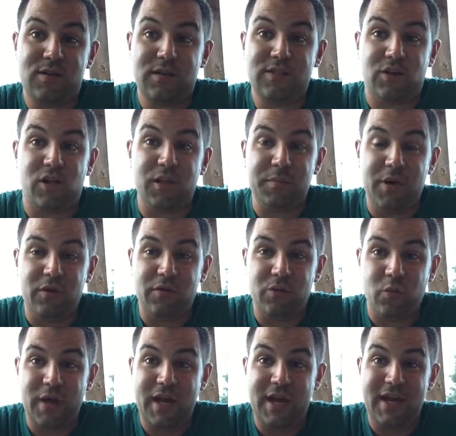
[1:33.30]
it's all about
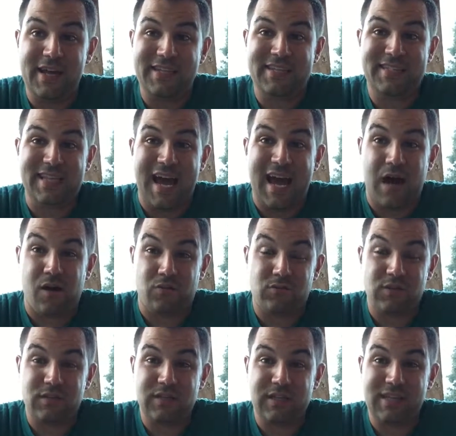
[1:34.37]
the way it
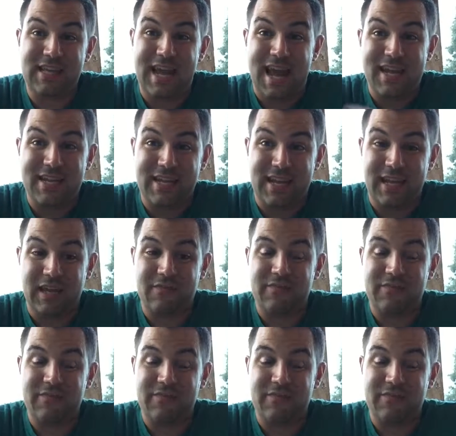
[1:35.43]
sounds, the ending.